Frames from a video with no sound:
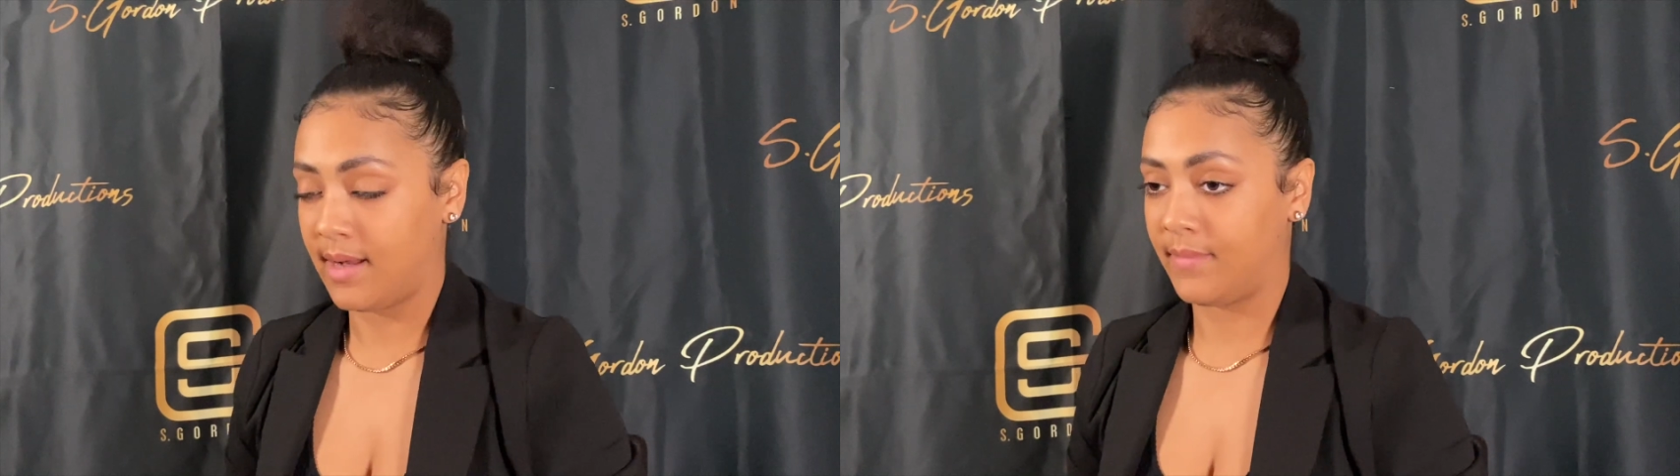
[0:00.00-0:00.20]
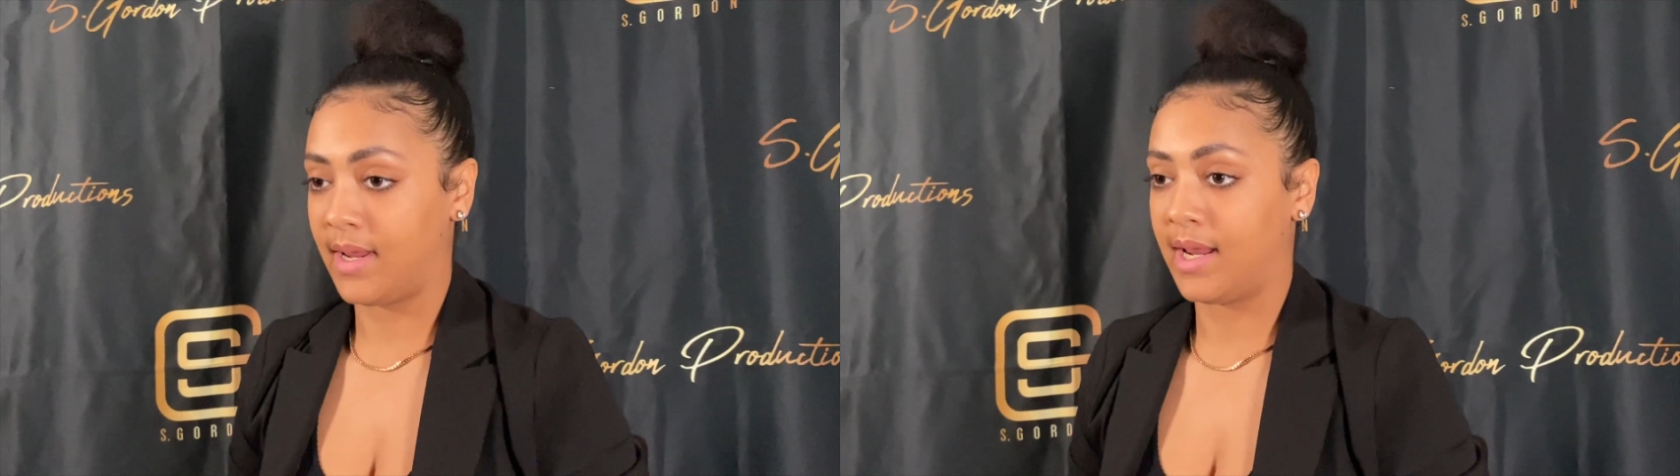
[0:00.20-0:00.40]

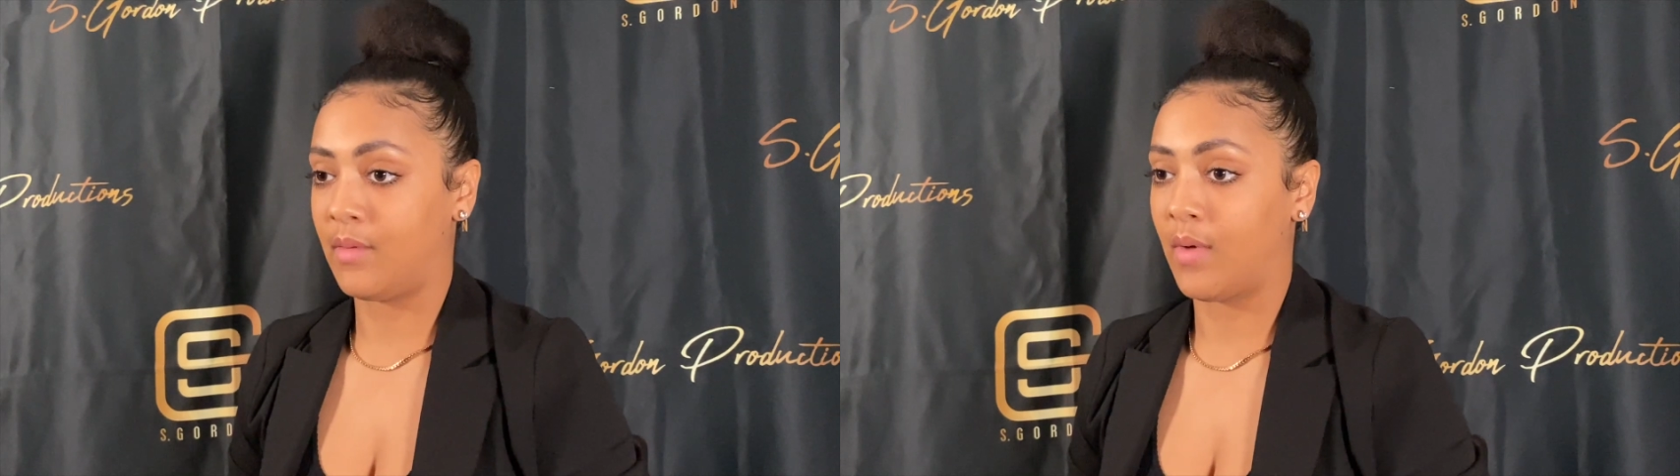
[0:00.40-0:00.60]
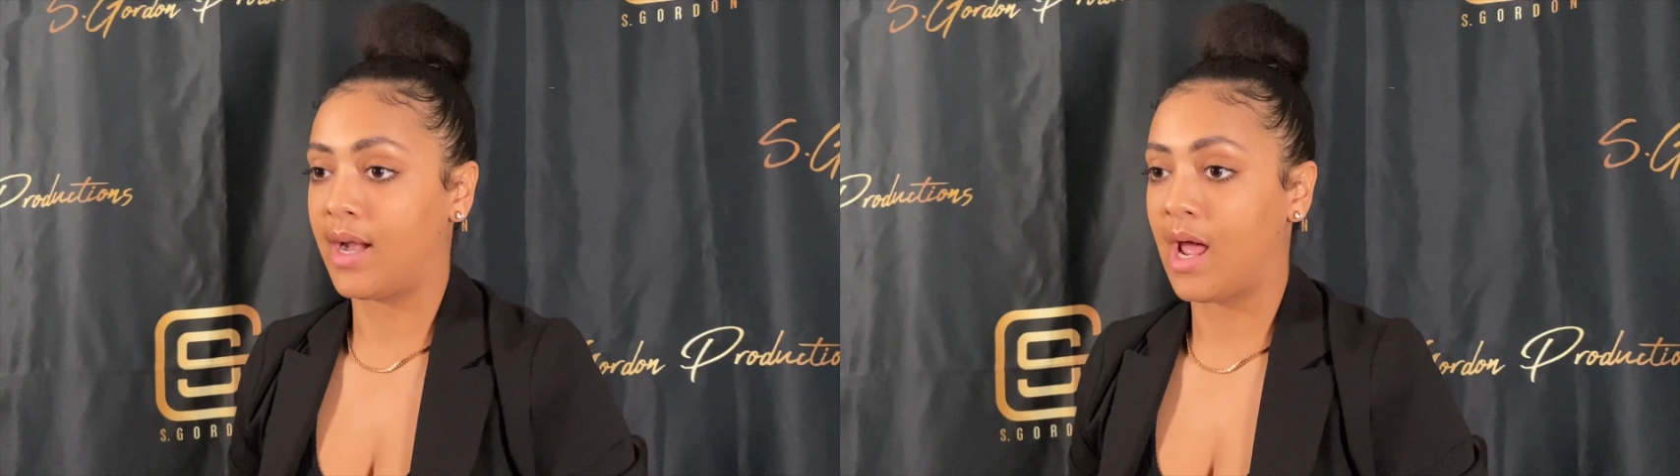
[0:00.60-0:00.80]
And
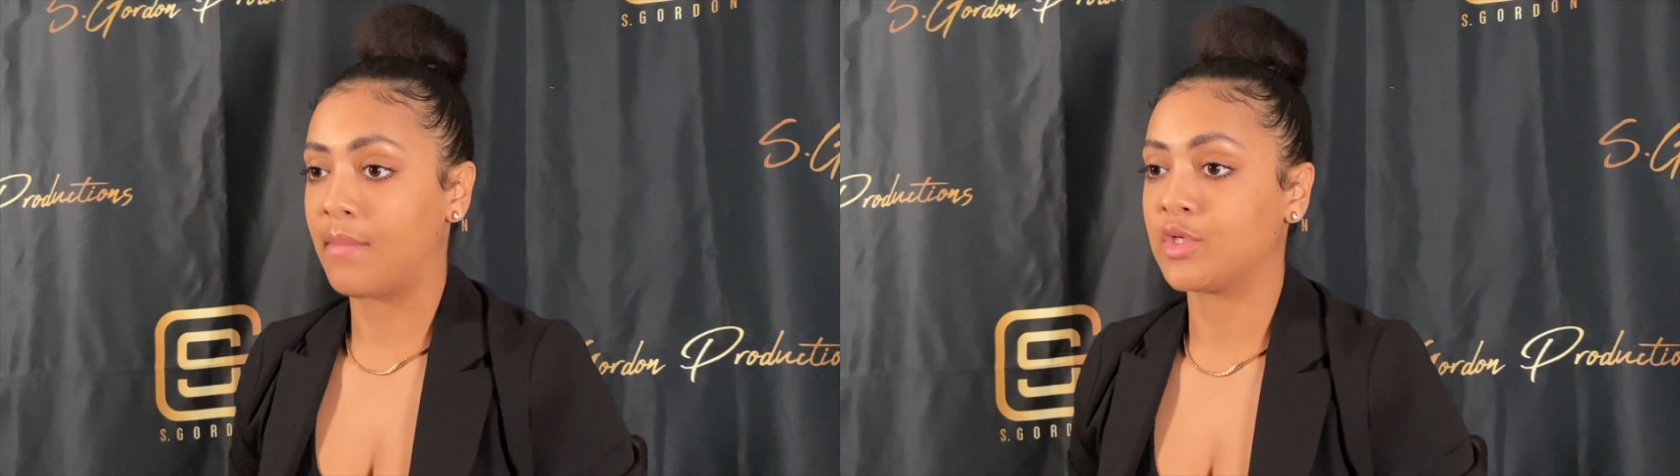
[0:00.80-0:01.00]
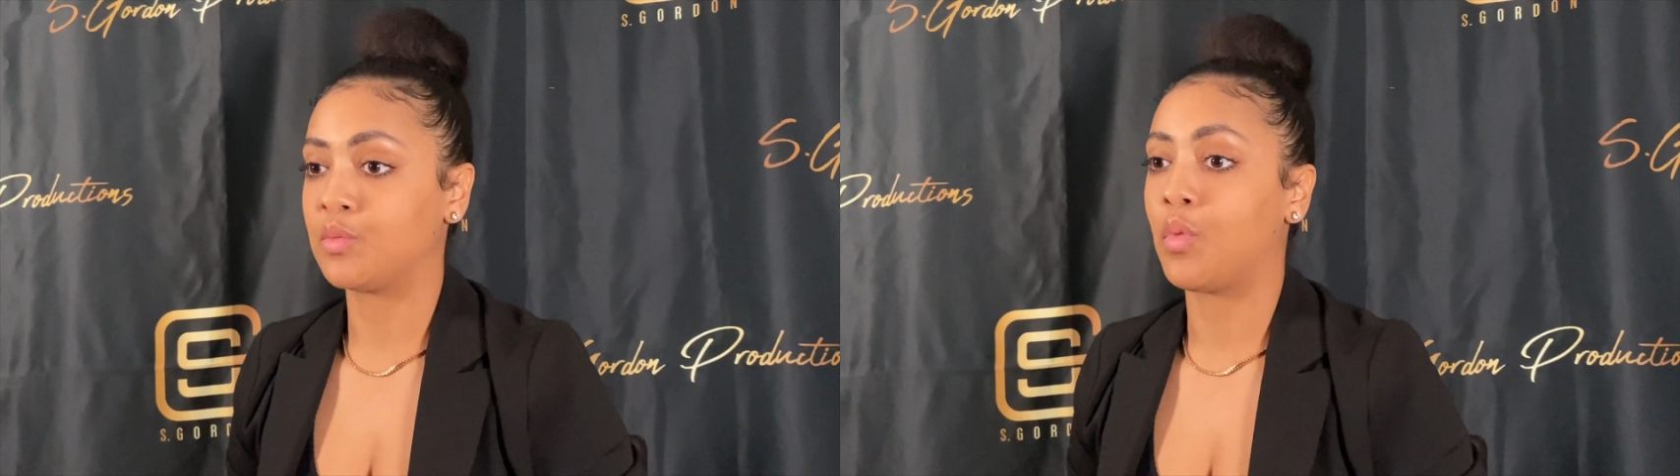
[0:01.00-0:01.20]
right now
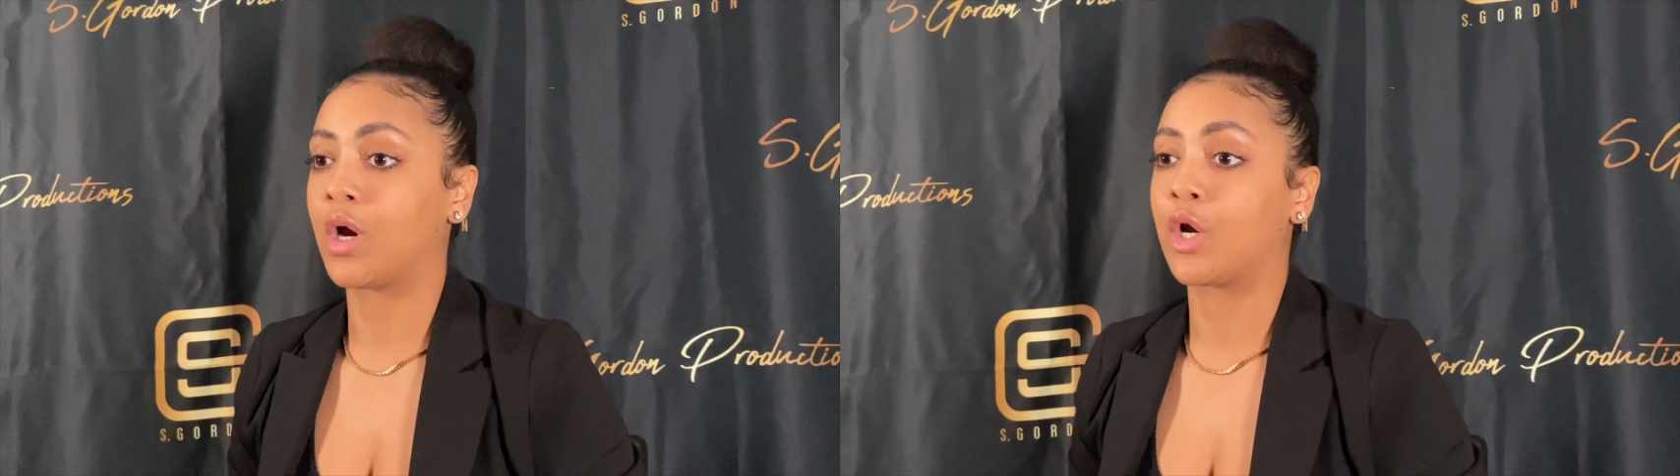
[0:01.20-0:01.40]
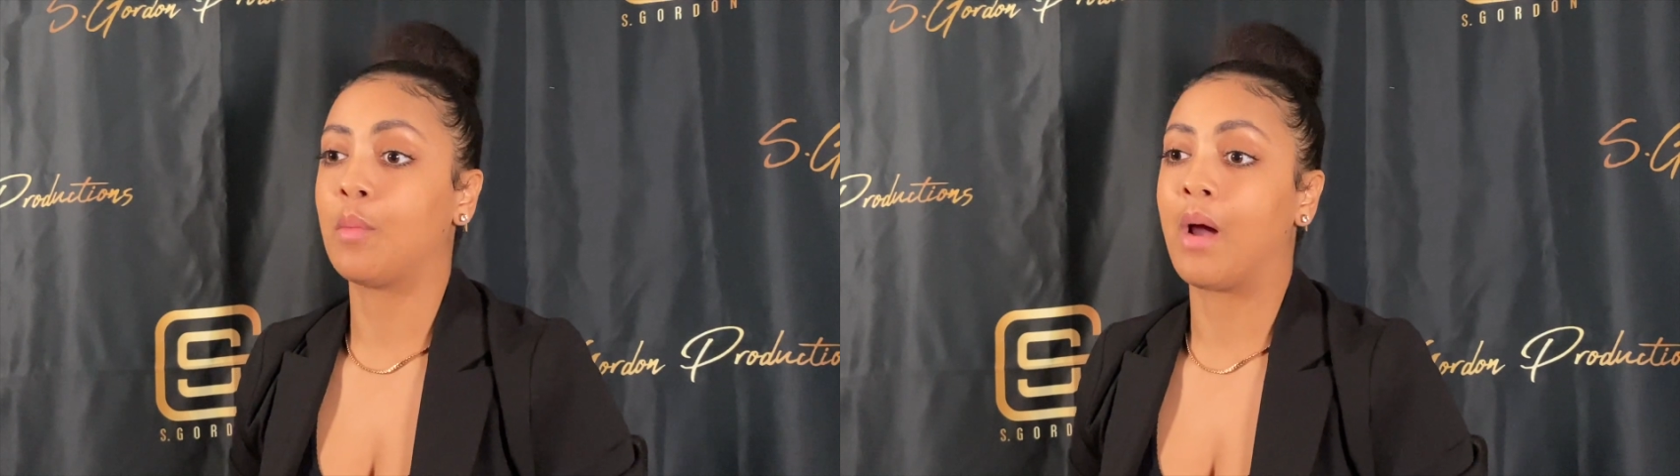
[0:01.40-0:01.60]
I'm just
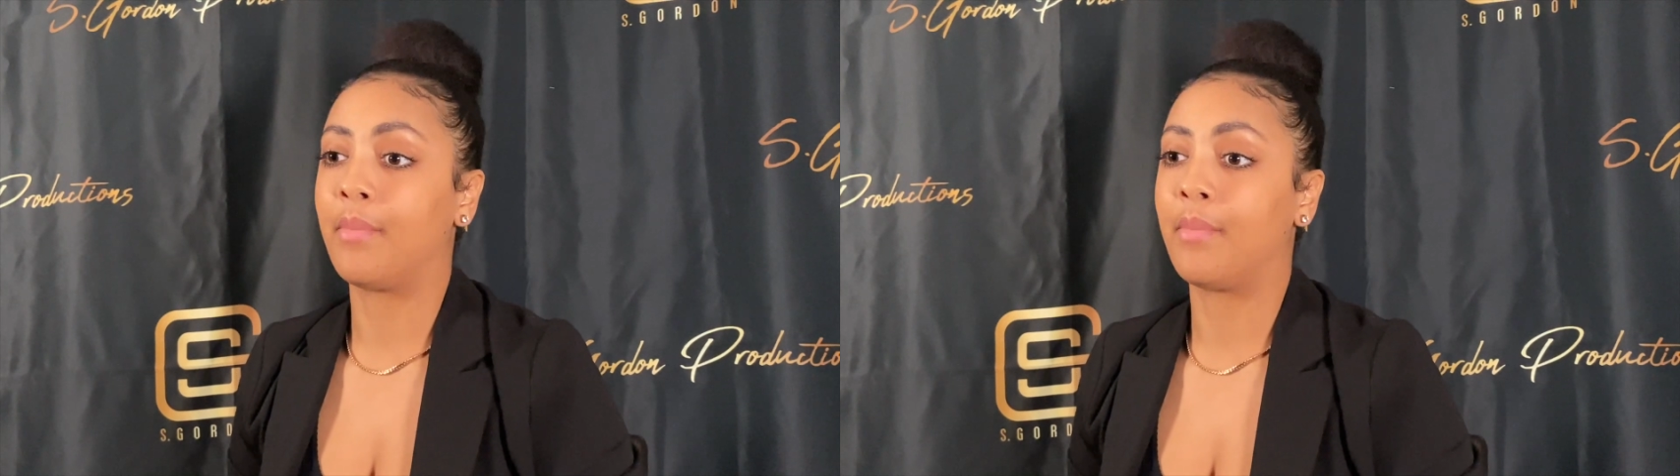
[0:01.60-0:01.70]
working on my